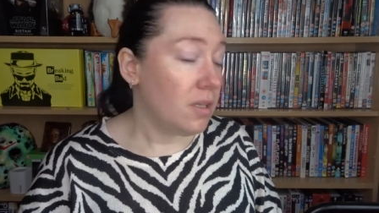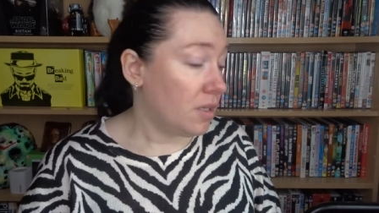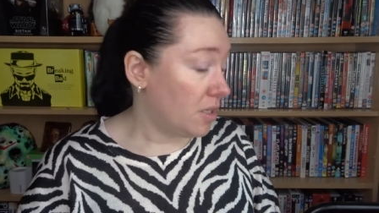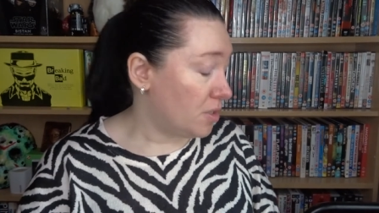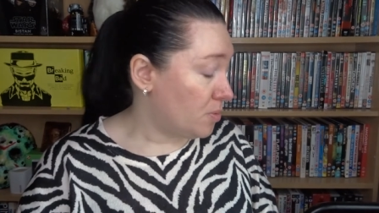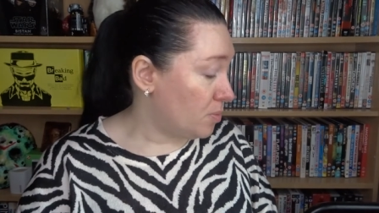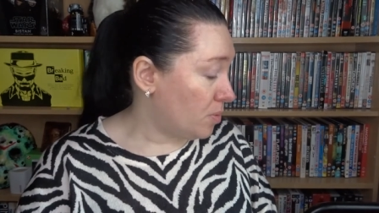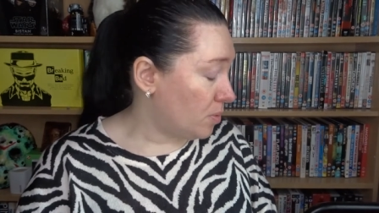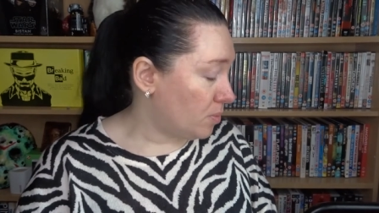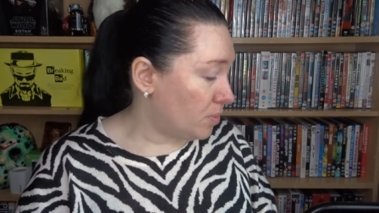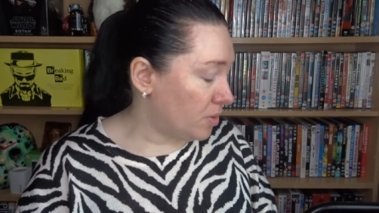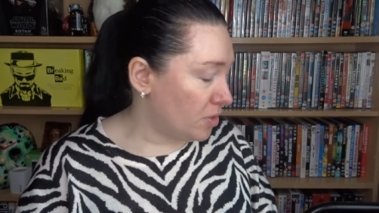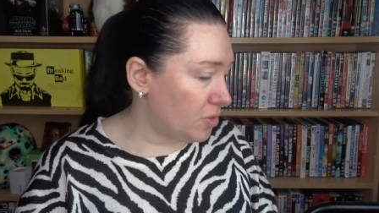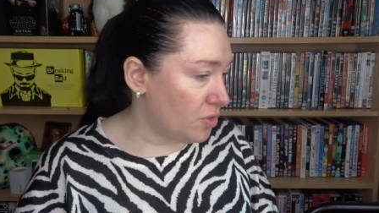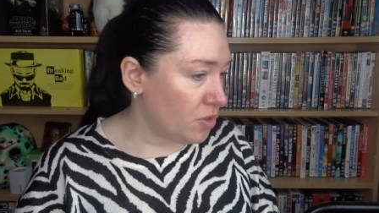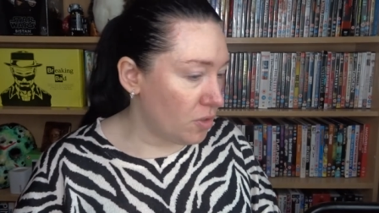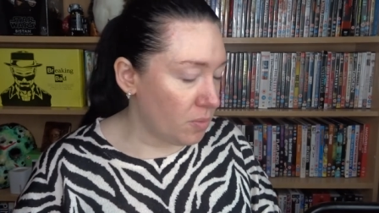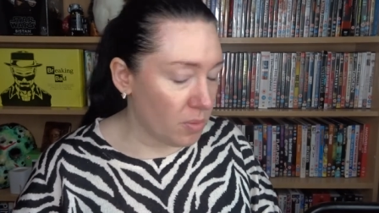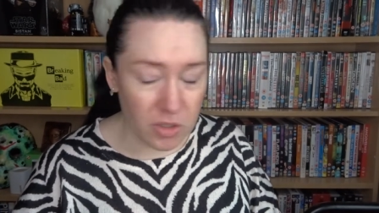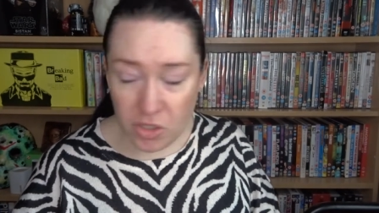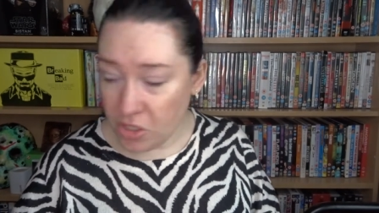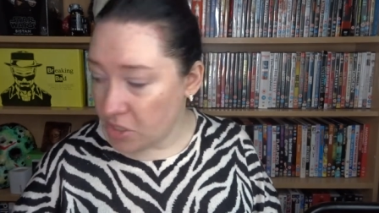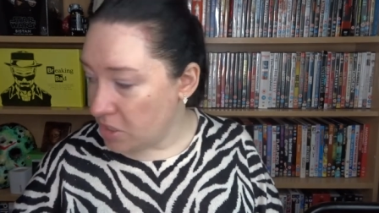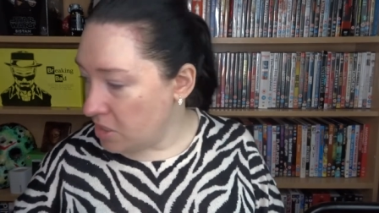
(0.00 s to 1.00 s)
It's probably too
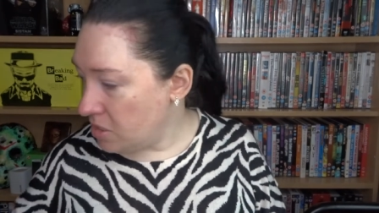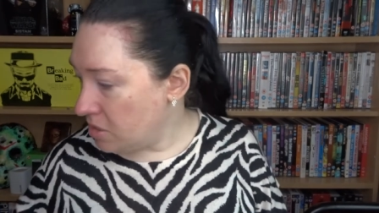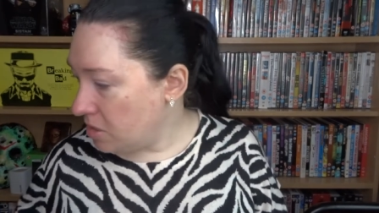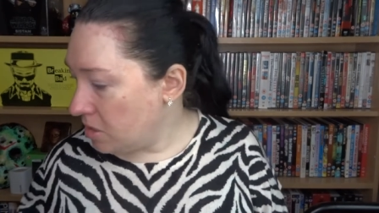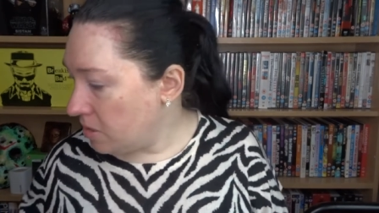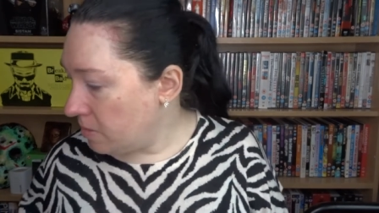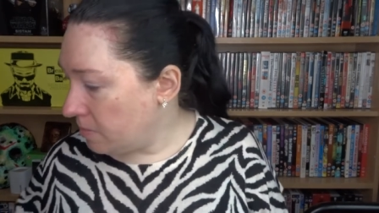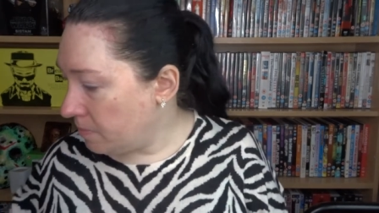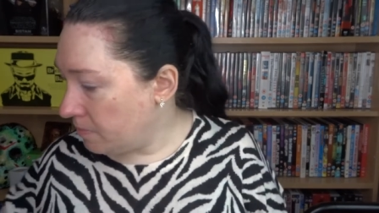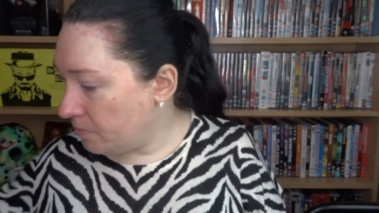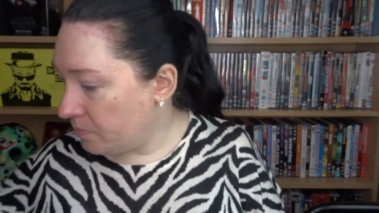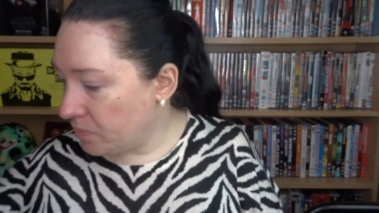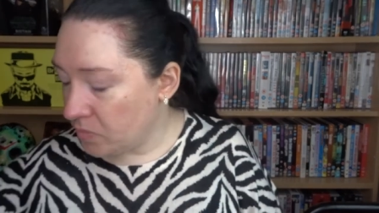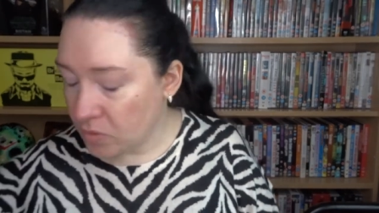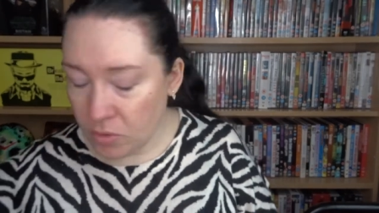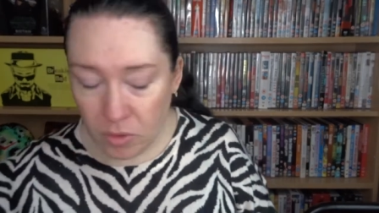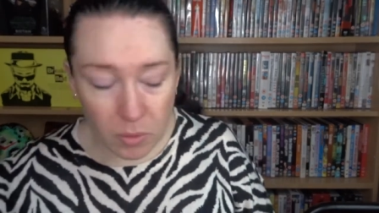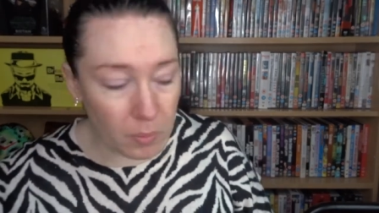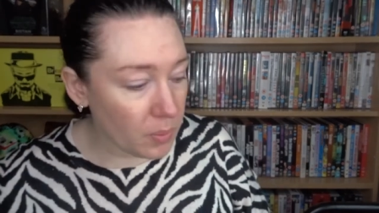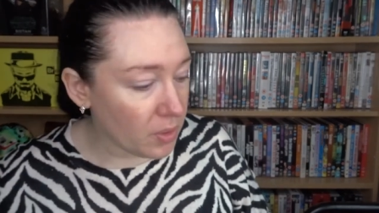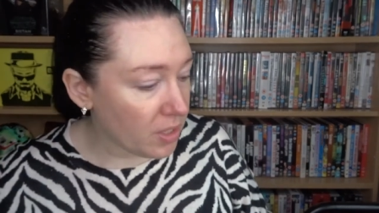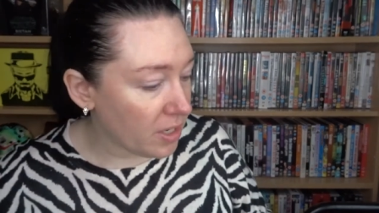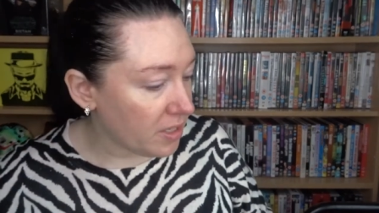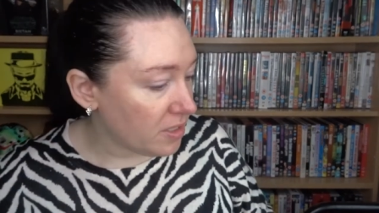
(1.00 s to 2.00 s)
much, Lisa. I'm
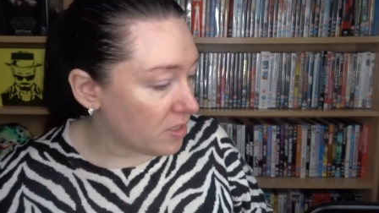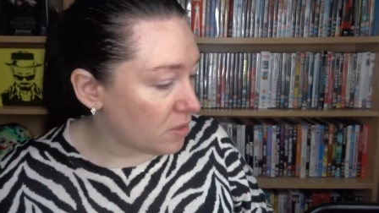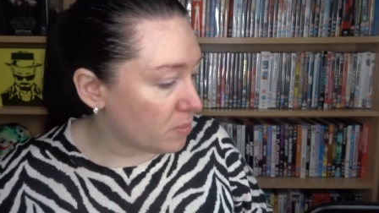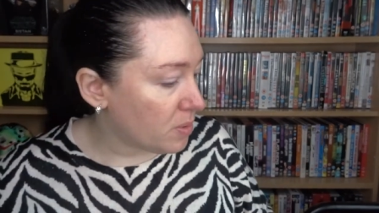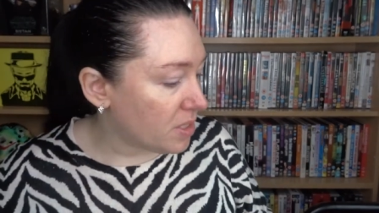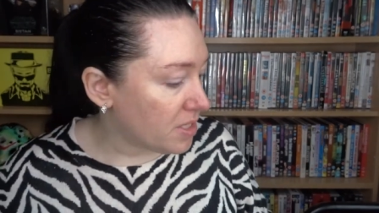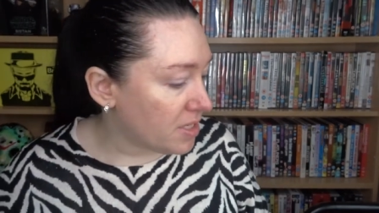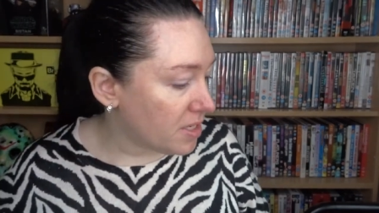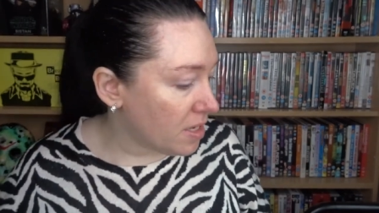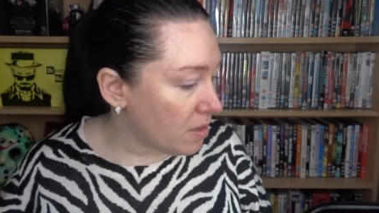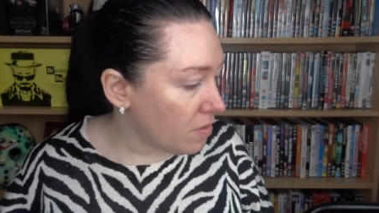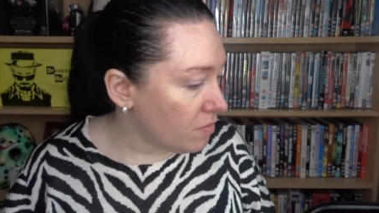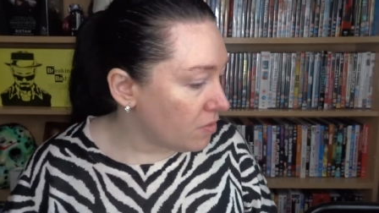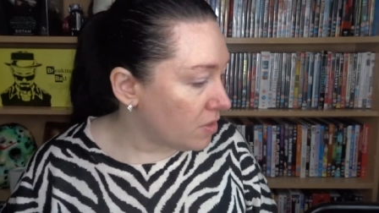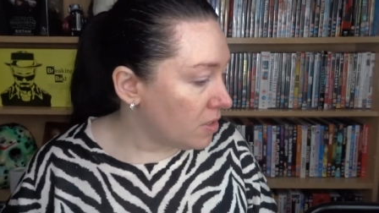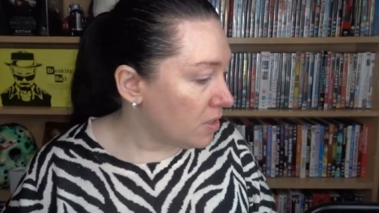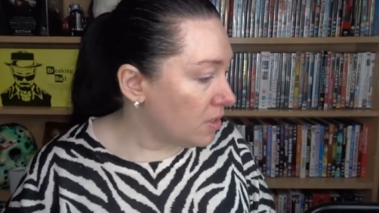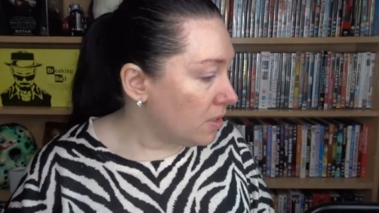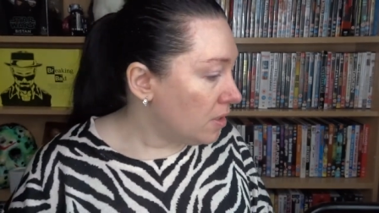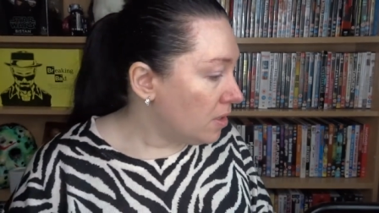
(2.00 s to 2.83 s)
going to blind myself.